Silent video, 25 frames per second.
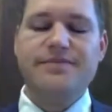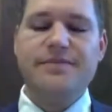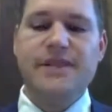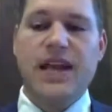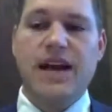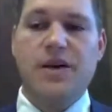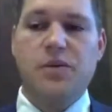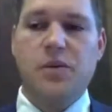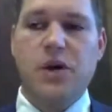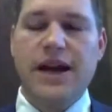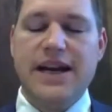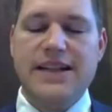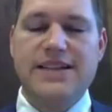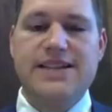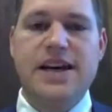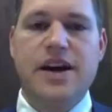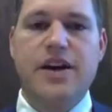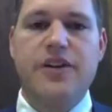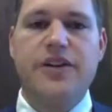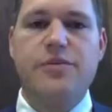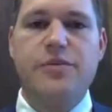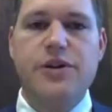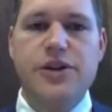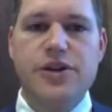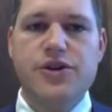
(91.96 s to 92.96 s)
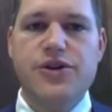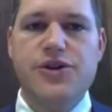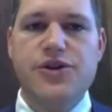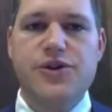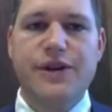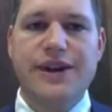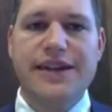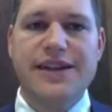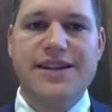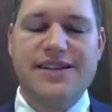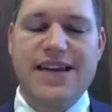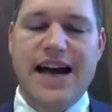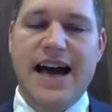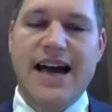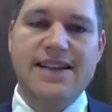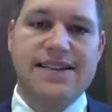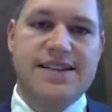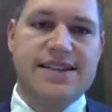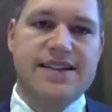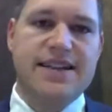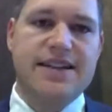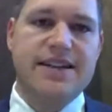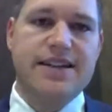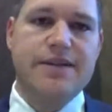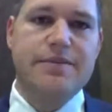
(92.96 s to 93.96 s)
And what I tell them usually is I
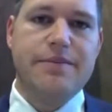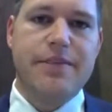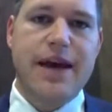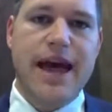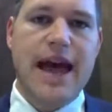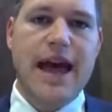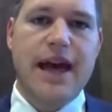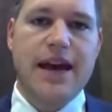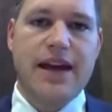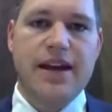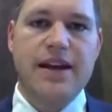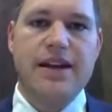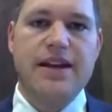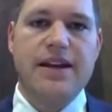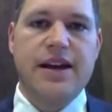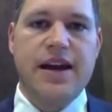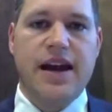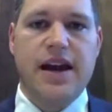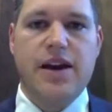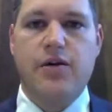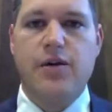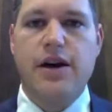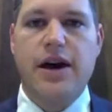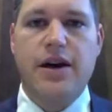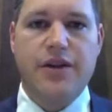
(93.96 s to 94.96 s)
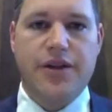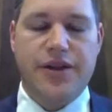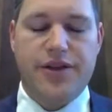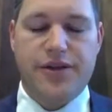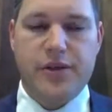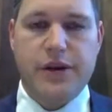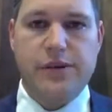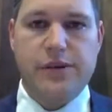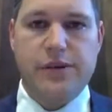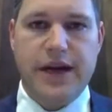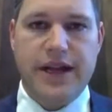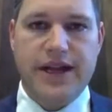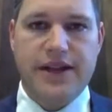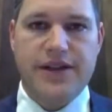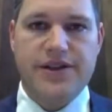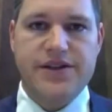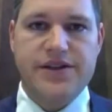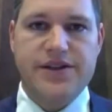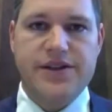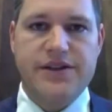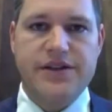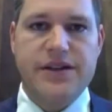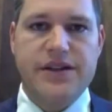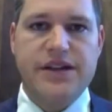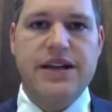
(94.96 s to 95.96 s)
see them back at around 3
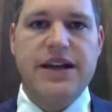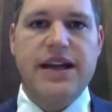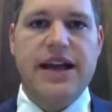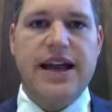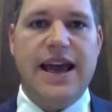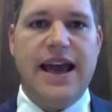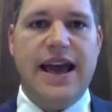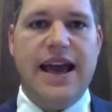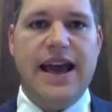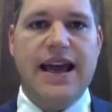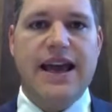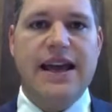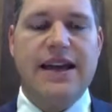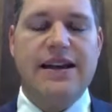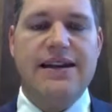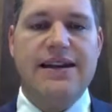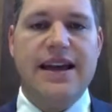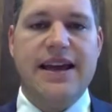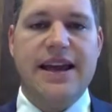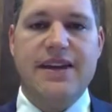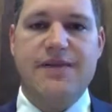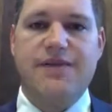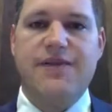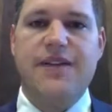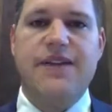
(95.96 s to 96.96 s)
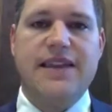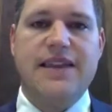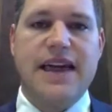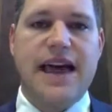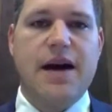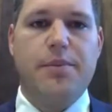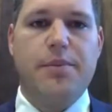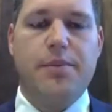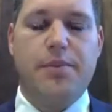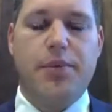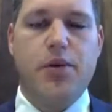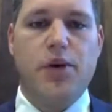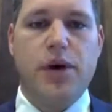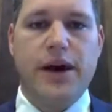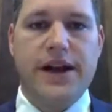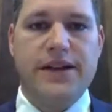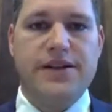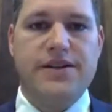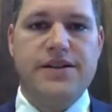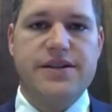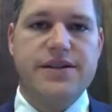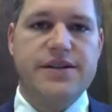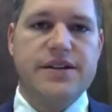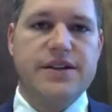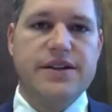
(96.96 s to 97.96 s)
weeks. And if at that
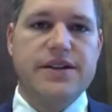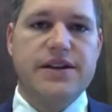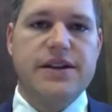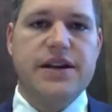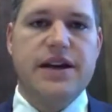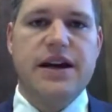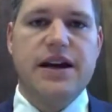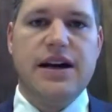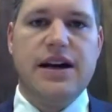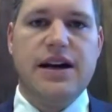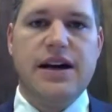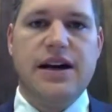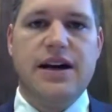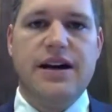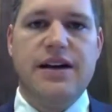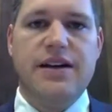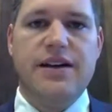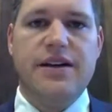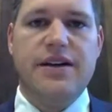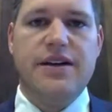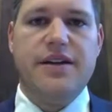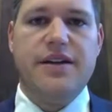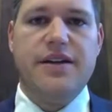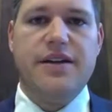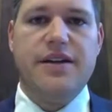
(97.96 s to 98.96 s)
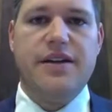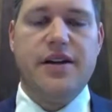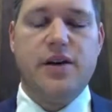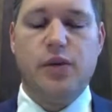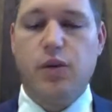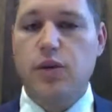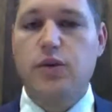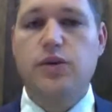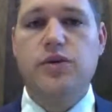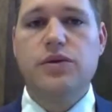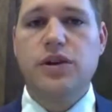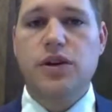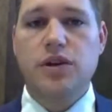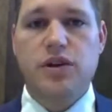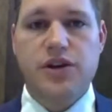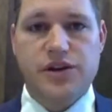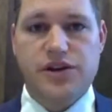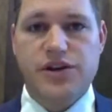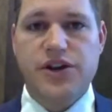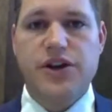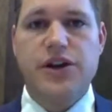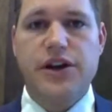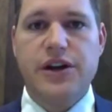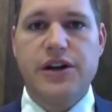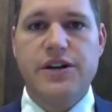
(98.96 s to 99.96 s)
point their wound looks
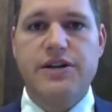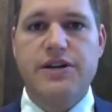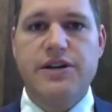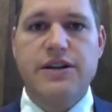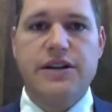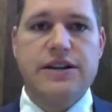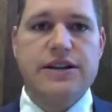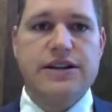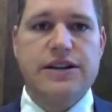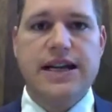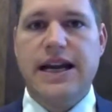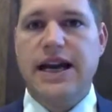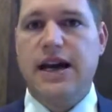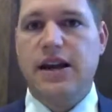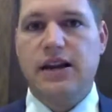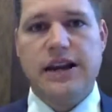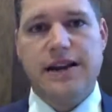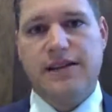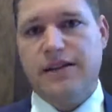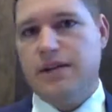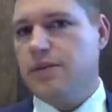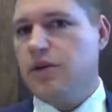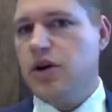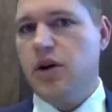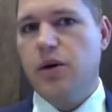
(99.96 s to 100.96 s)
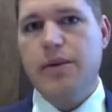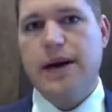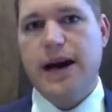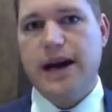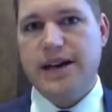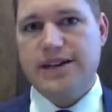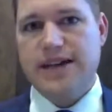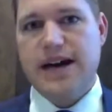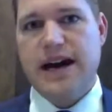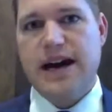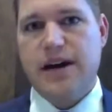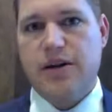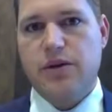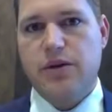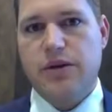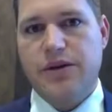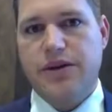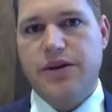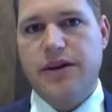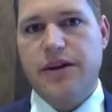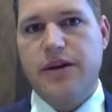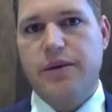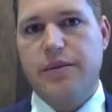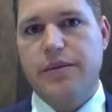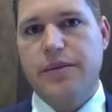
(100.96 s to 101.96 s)
good, then I'll let them go back to aqua
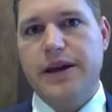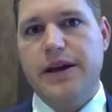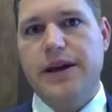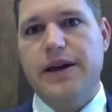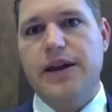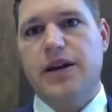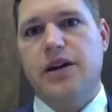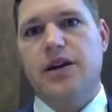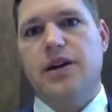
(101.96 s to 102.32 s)
therapy.